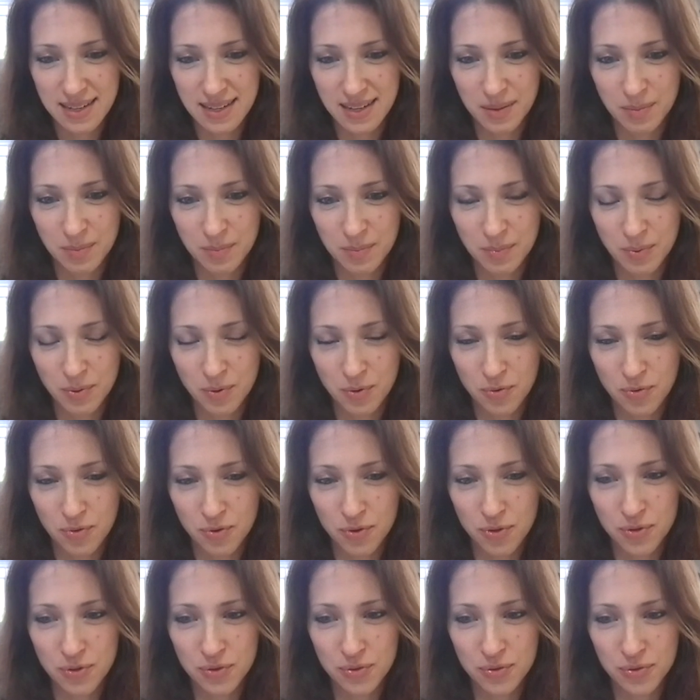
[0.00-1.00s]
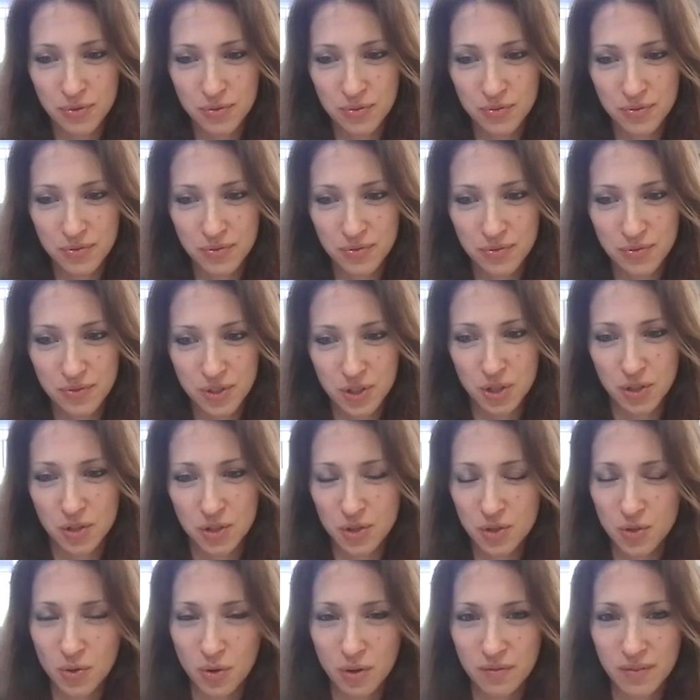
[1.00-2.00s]
improve,
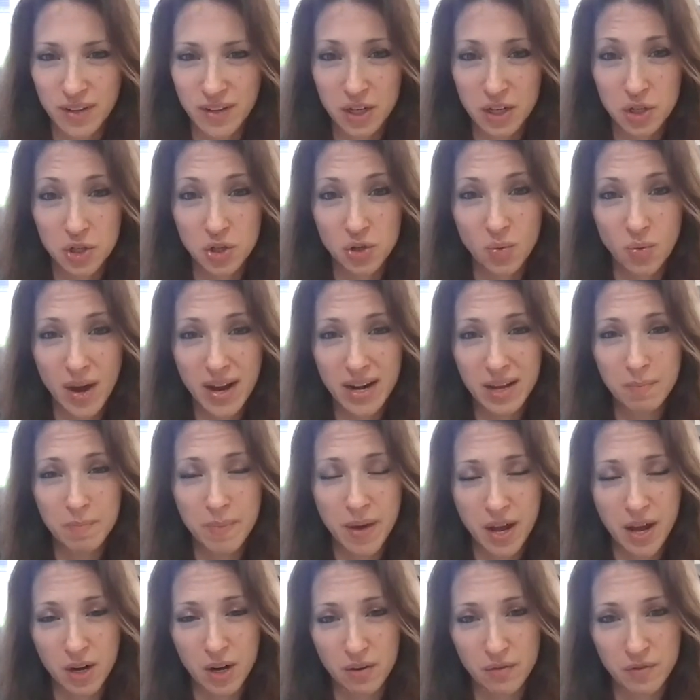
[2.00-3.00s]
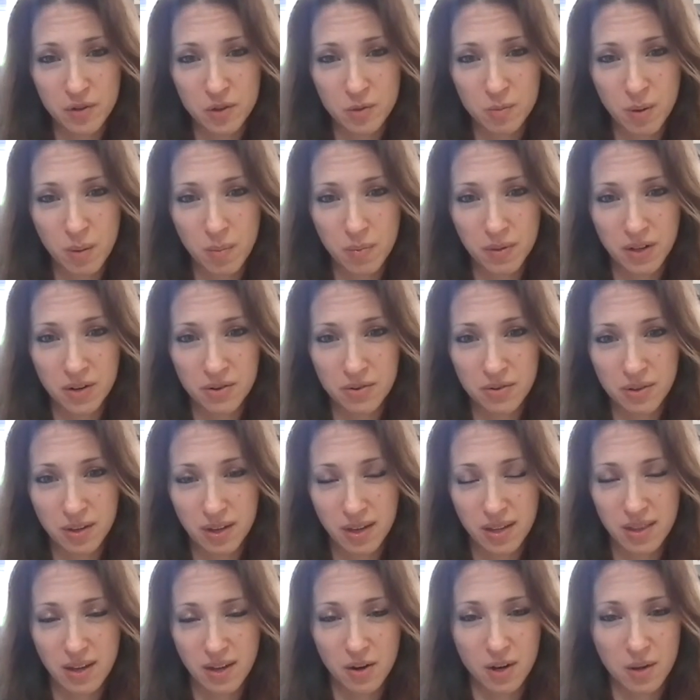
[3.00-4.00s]
to sort of like do any better for the people under
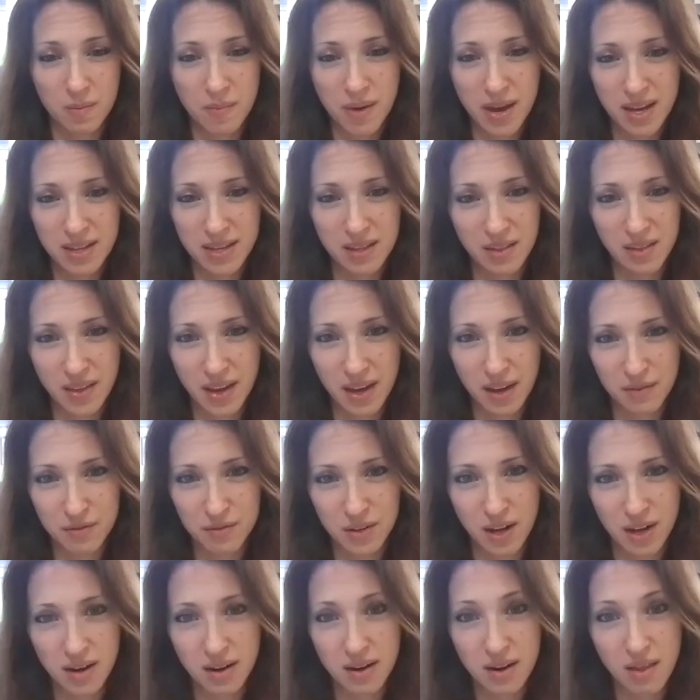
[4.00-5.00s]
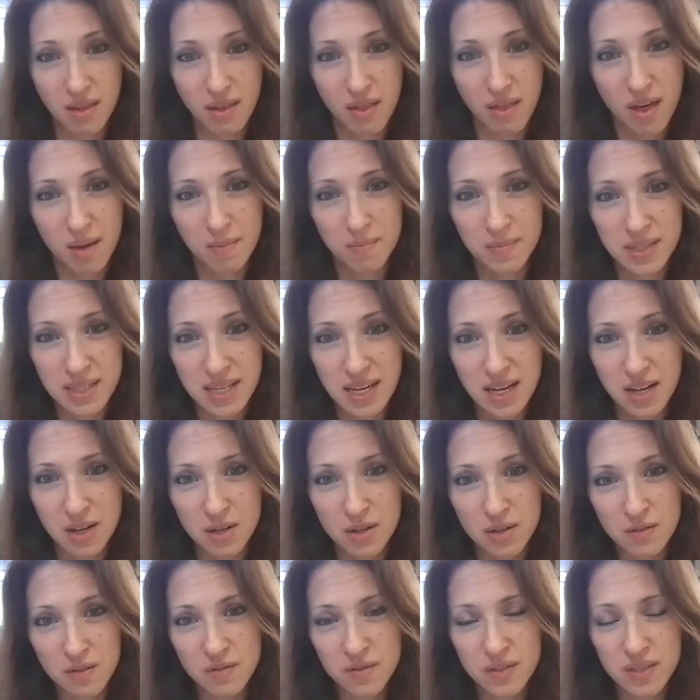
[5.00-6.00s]
their command than they have done
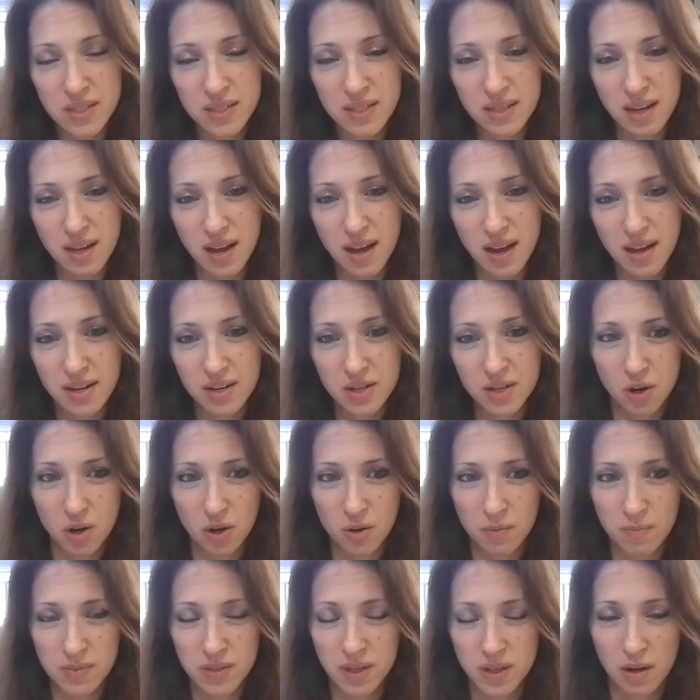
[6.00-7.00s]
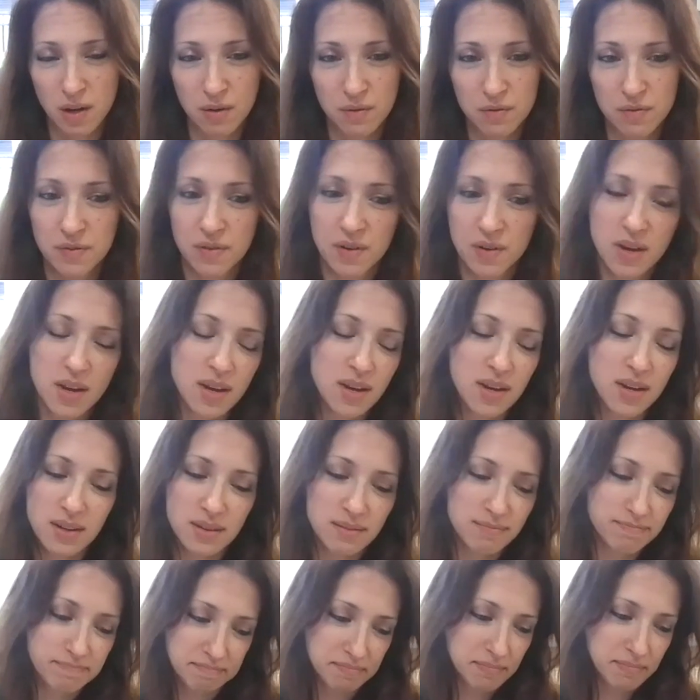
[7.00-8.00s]
themselves in terms of
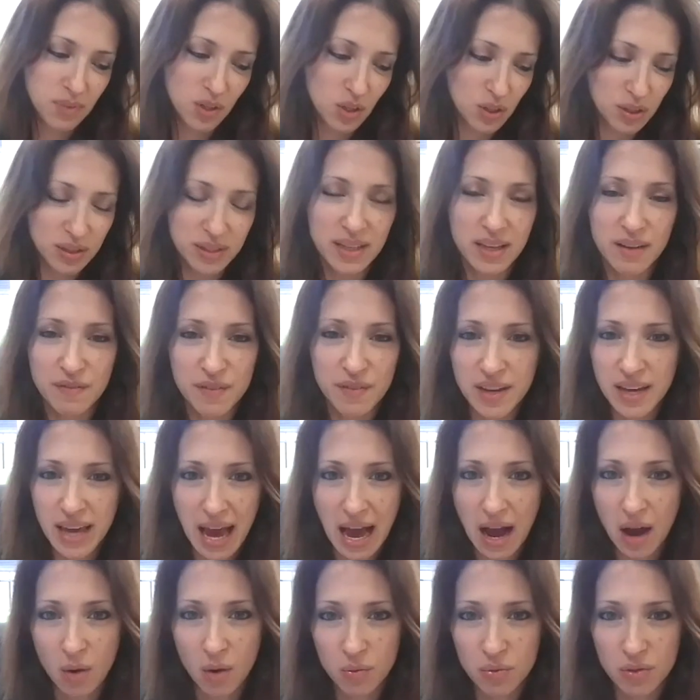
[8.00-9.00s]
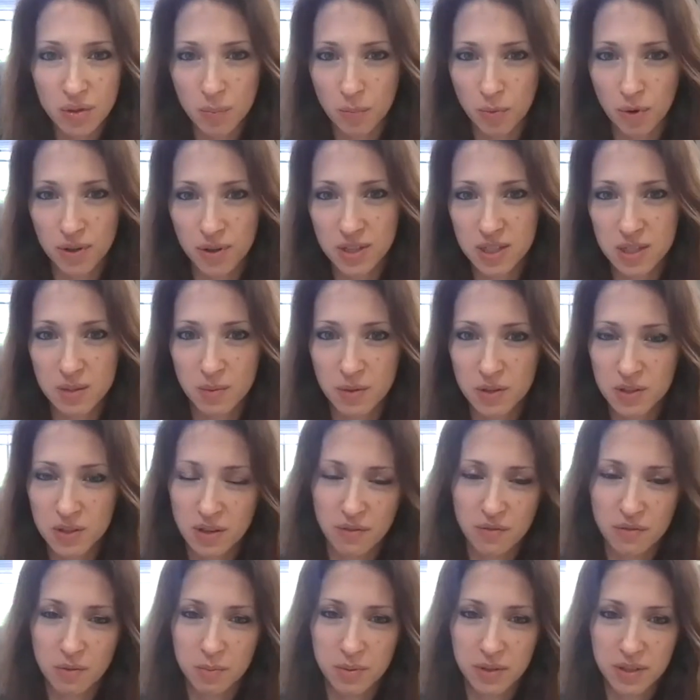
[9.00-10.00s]
living out the principles
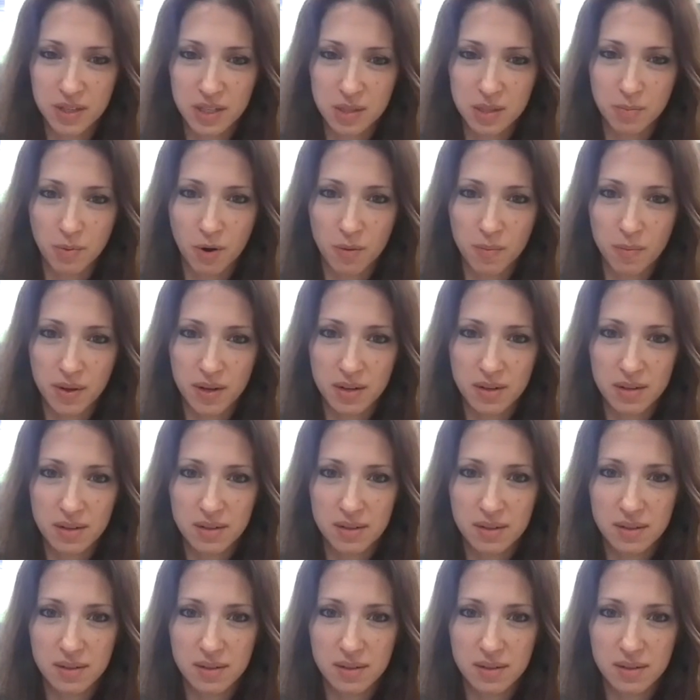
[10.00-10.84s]
of the police department.